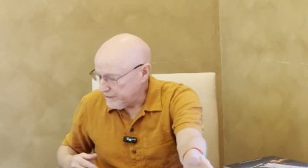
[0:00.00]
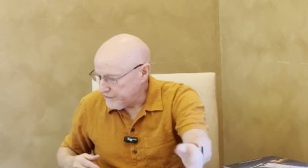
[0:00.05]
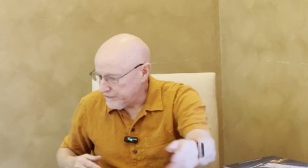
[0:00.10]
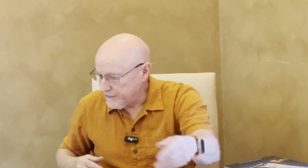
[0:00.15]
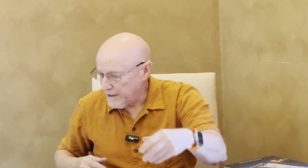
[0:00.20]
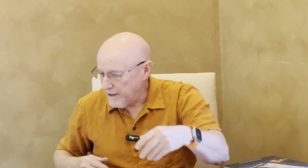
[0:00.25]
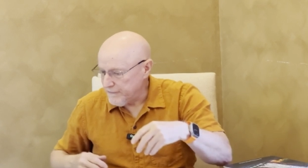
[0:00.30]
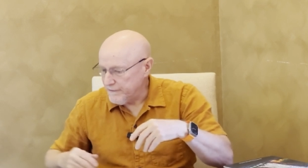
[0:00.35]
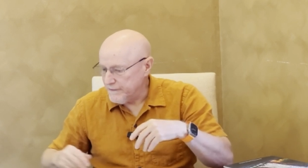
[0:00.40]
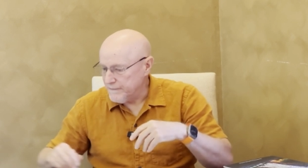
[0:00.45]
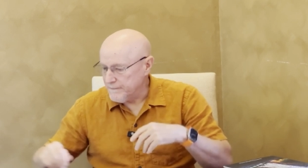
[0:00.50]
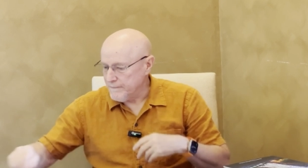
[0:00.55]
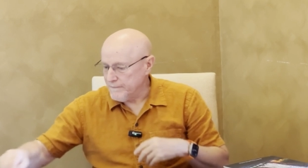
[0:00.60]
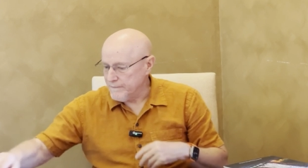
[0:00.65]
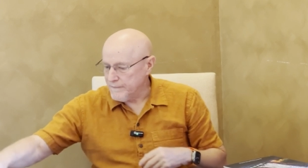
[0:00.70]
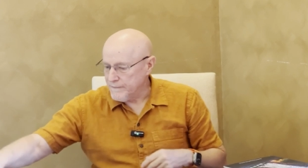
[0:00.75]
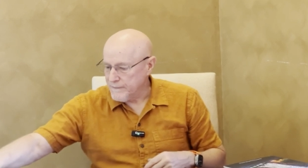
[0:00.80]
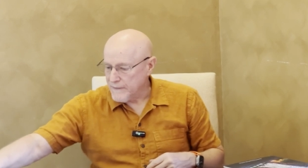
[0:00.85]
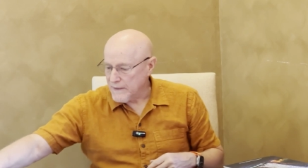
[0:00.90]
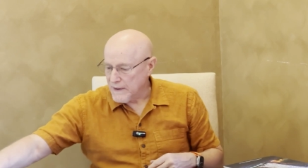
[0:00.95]
stuff.
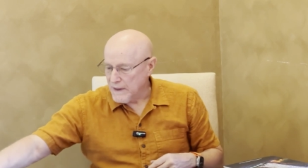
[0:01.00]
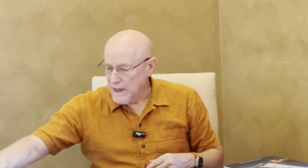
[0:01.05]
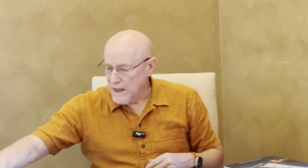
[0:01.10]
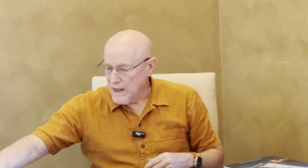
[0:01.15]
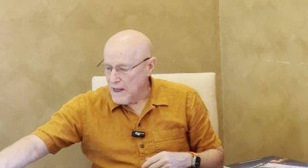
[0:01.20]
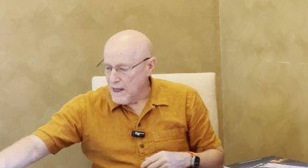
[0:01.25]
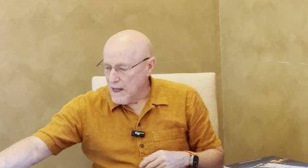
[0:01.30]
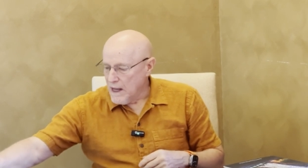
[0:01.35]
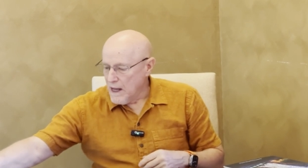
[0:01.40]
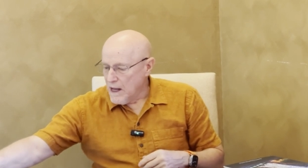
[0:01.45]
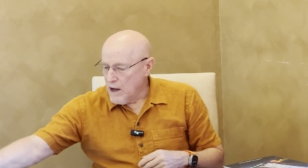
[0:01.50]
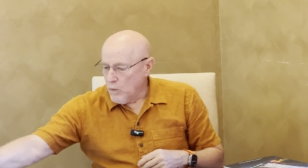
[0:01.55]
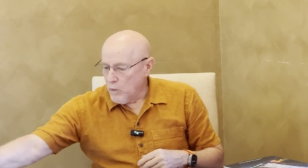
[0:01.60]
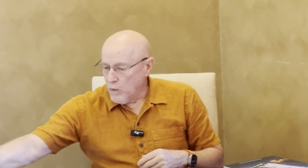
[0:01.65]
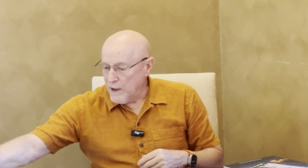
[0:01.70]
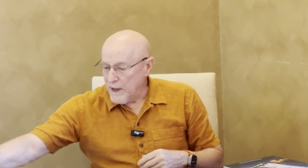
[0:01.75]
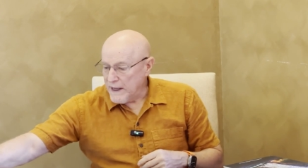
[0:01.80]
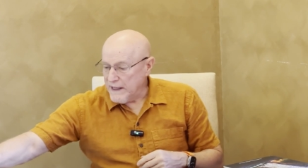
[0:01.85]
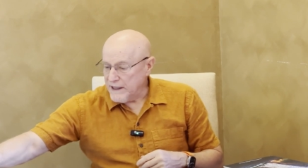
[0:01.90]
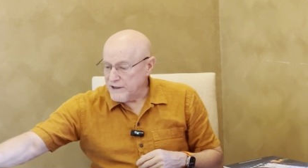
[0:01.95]

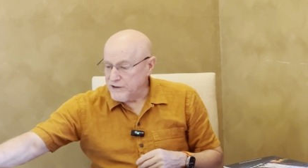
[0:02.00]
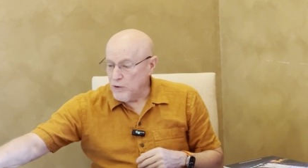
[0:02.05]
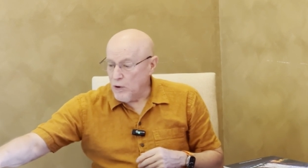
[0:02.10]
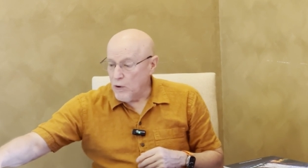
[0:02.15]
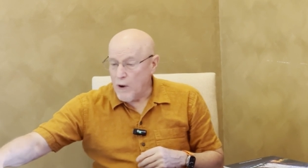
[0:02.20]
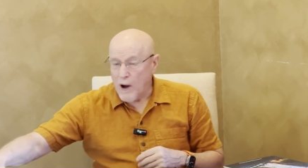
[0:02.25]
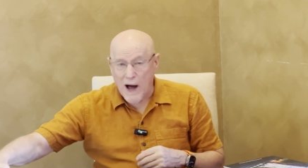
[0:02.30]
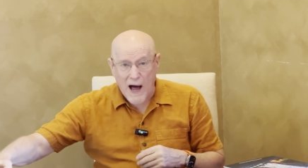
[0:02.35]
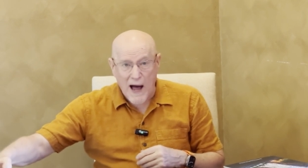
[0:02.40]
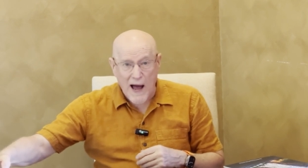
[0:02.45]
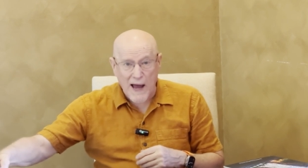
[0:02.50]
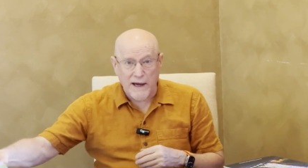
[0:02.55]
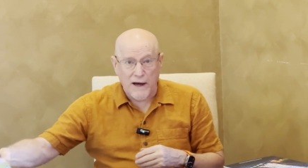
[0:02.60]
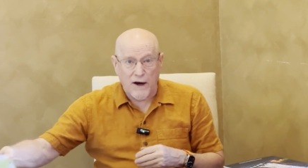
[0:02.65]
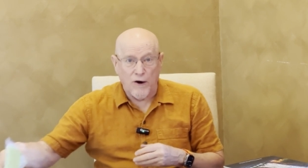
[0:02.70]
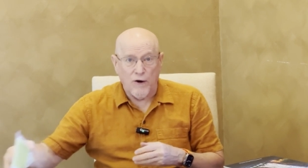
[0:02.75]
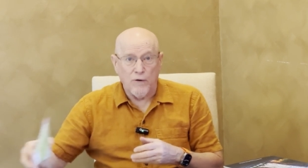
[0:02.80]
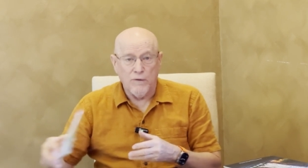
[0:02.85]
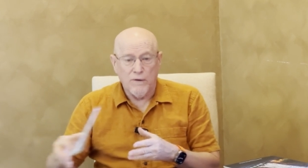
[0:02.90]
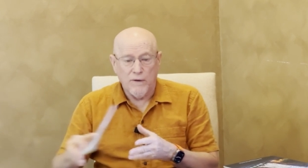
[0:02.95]
When I get to
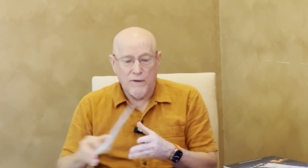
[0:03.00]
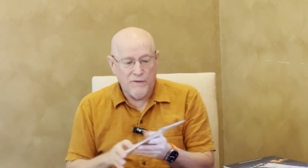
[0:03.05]
Ohio,